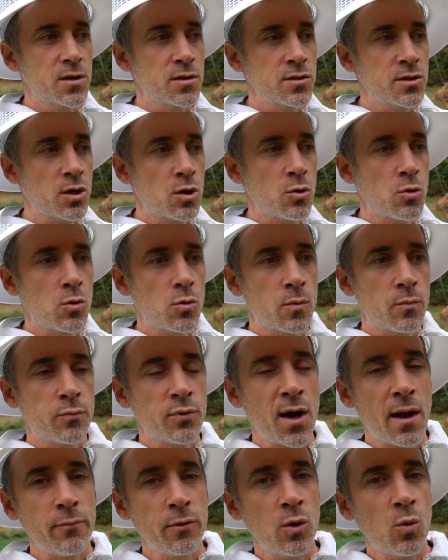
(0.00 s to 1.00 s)
So
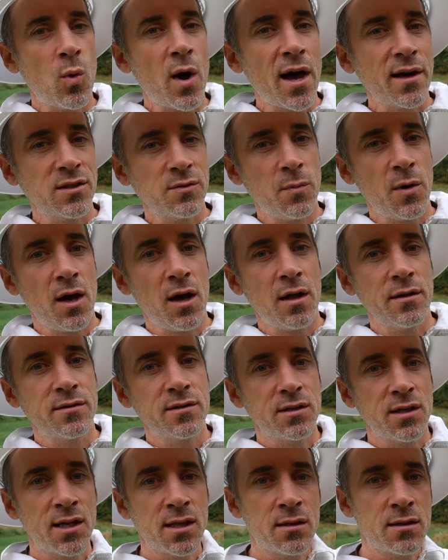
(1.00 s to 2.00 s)
probably wax
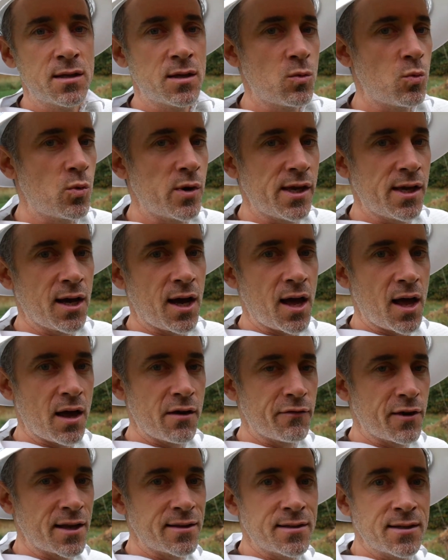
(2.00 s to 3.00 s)
moths in the weak
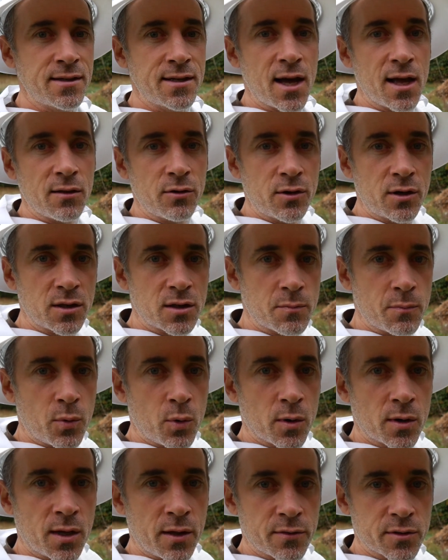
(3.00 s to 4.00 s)
hive. I did not look at the
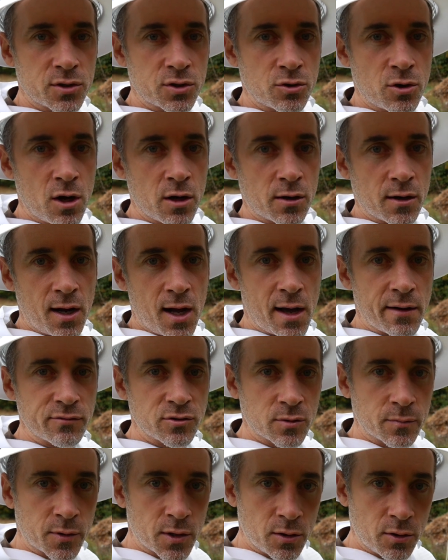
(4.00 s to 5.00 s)
board on the stronger hive,
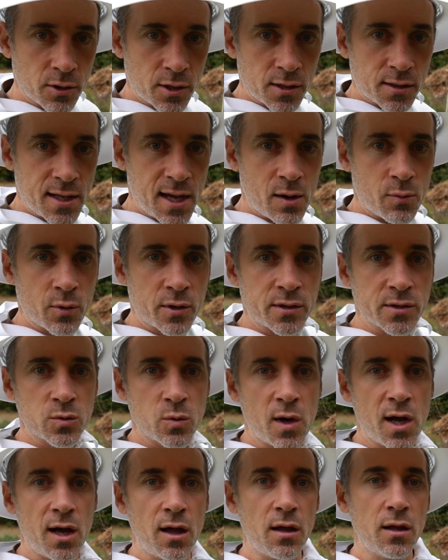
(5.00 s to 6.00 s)
so I'm going to look at that one as
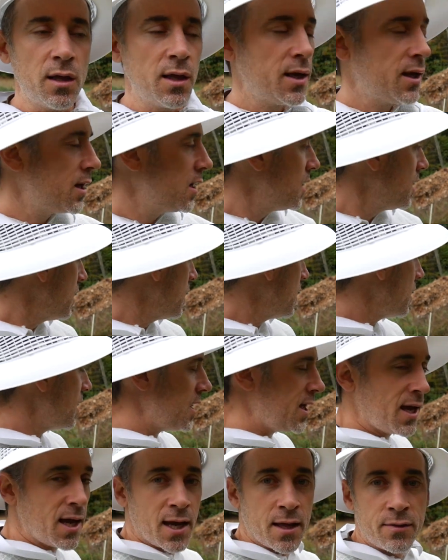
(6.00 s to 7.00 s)
well.
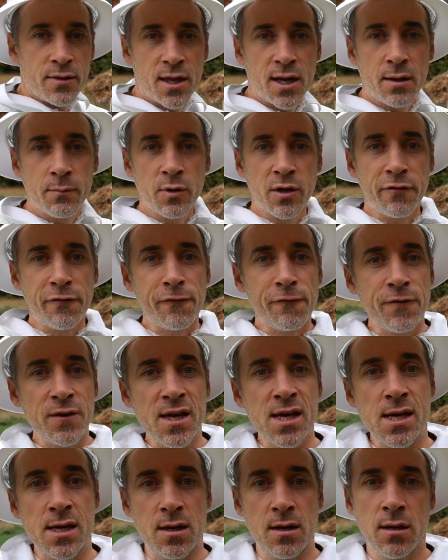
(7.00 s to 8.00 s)
And then I'm going to
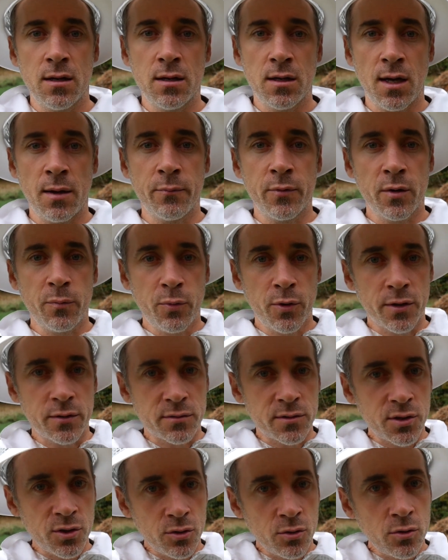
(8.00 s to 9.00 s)
feed. I'm going to put
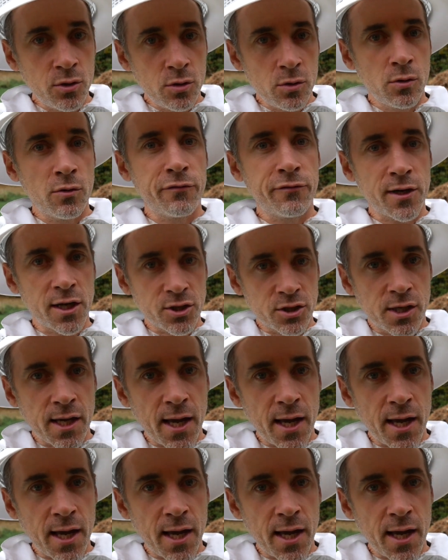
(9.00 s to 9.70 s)
two new fresh